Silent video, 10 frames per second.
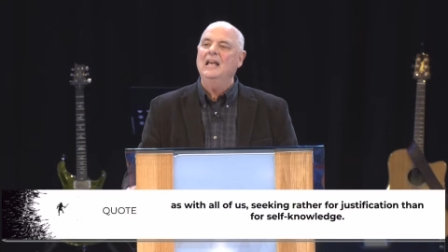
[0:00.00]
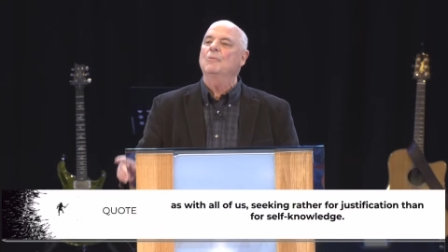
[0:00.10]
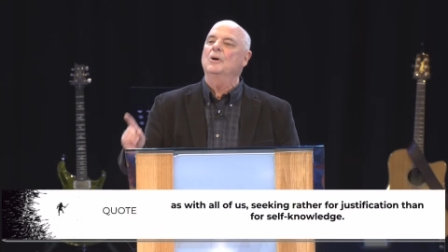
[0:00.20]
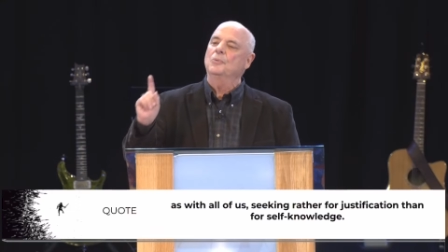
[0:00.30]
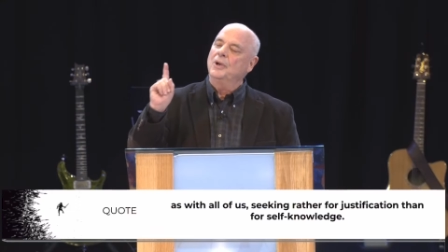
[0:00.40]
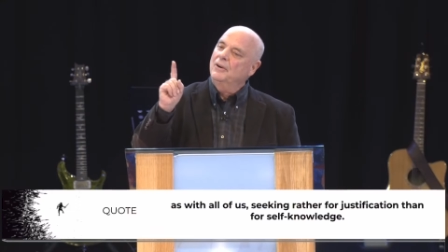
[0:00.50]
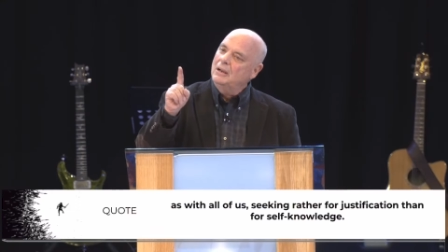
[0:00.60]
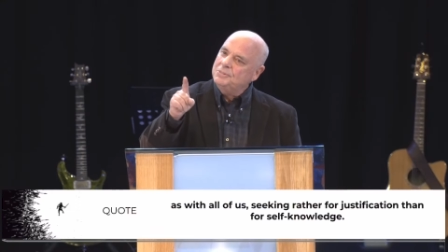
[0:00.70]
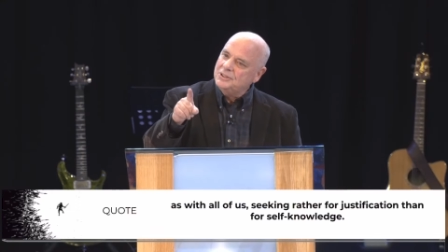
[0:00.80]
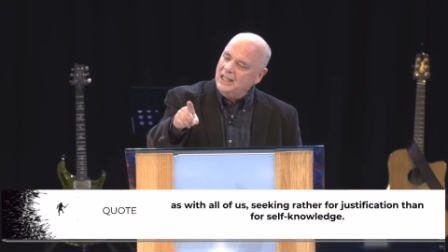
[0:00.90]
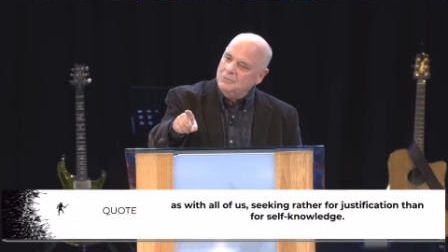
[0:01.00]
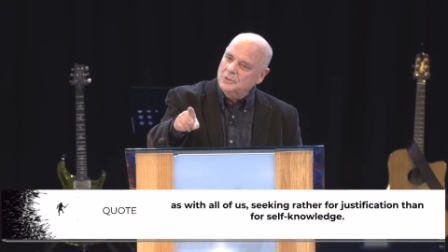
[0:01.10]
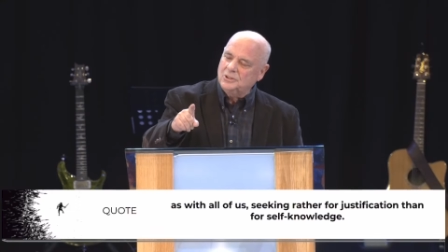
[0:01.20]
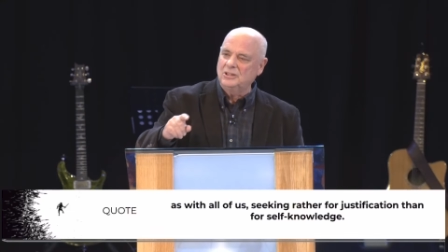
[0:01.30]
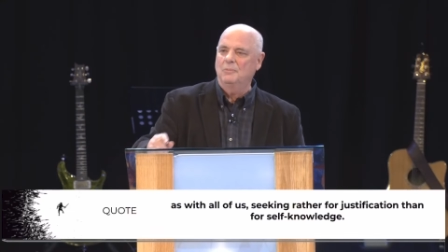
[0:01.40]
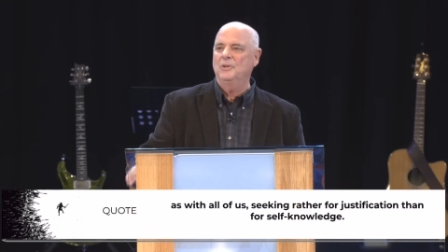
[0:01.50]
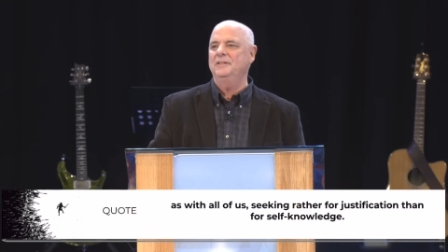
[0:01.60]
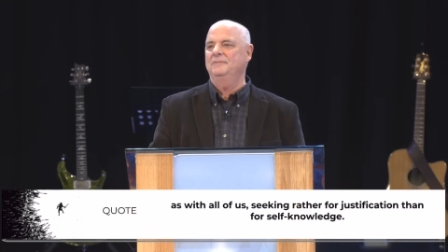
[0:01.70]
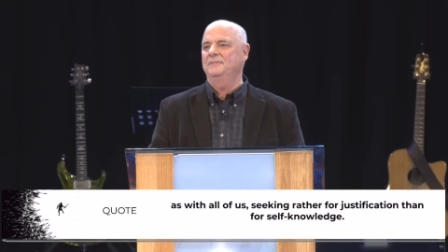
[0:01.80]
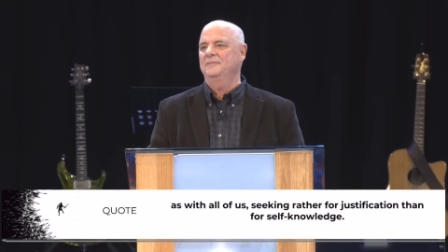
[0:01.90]
When we're upset with
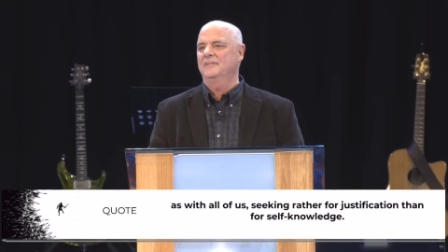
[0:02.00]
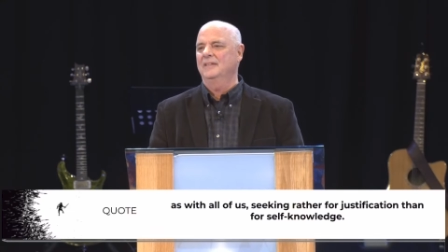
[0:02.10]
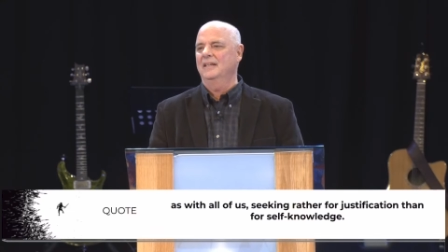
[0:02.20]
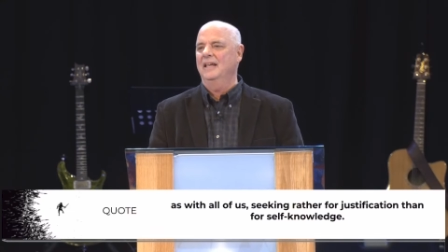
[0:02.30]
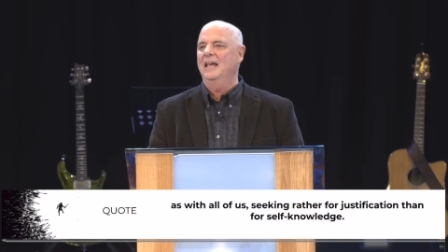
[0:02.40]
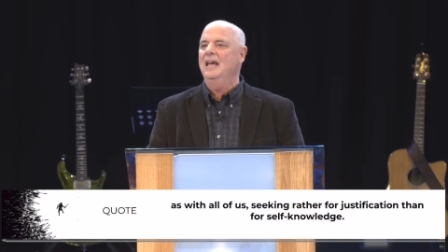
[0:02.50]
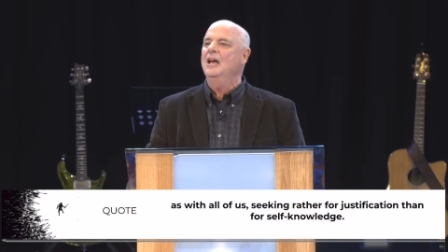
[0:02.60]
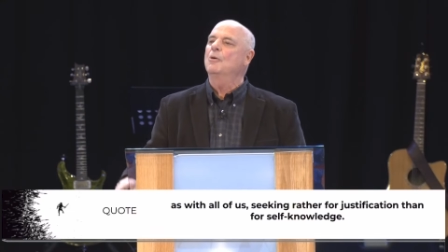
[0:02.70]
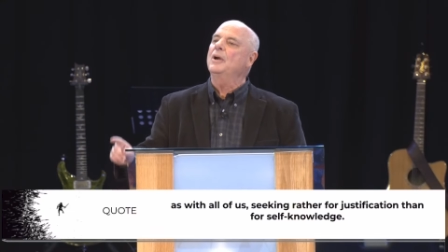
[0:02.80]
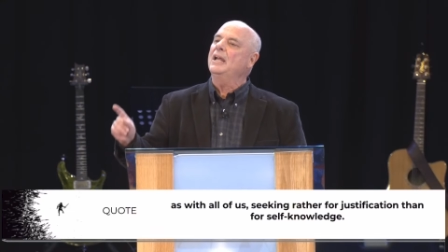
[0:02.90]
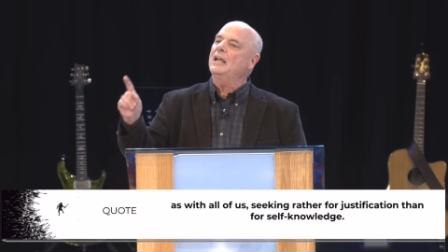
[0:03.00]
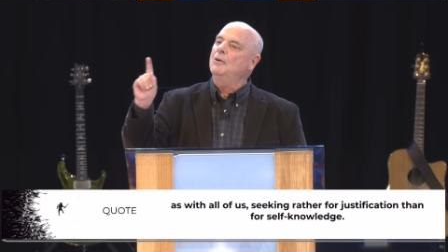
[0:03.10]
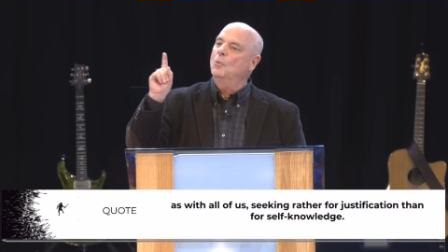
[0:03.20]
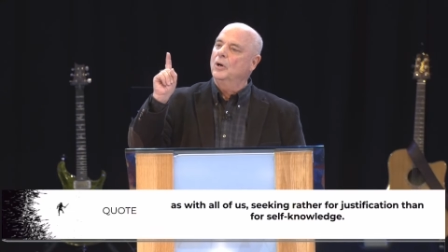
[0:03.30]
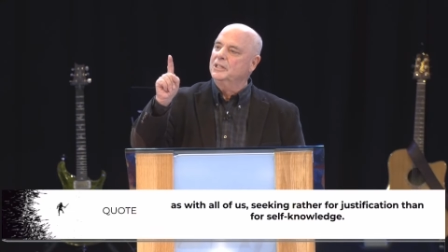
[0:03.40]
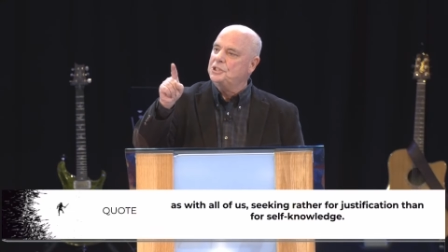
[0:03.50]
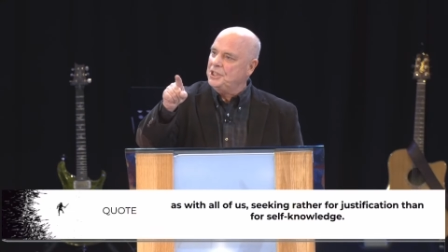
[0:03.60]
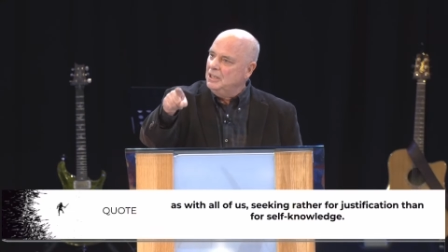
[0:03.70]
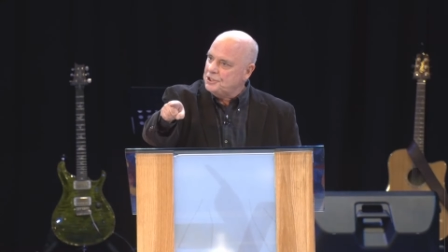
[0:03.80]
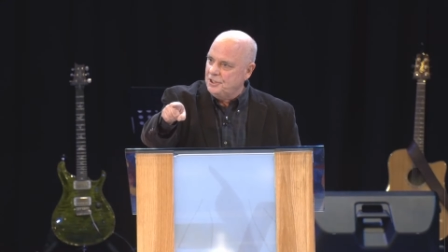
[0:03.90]
someone, we want to
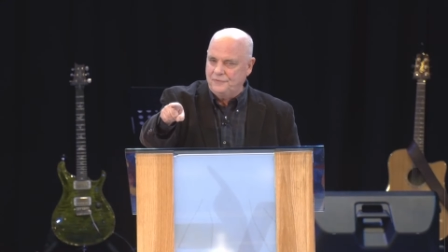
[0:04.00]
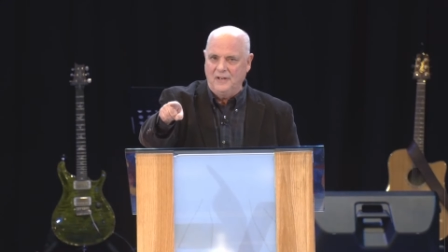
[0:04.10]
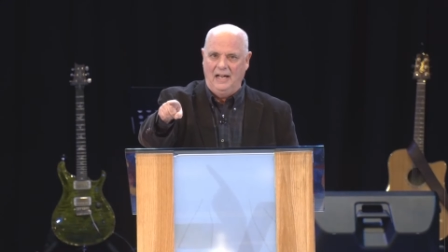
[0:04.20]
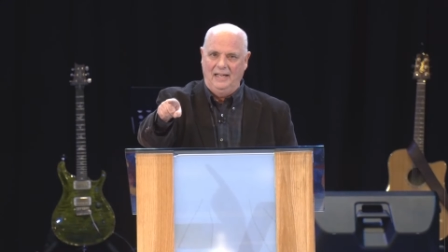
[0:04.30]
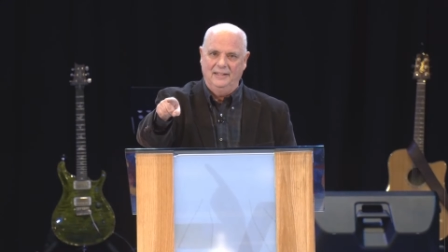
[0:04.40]
justify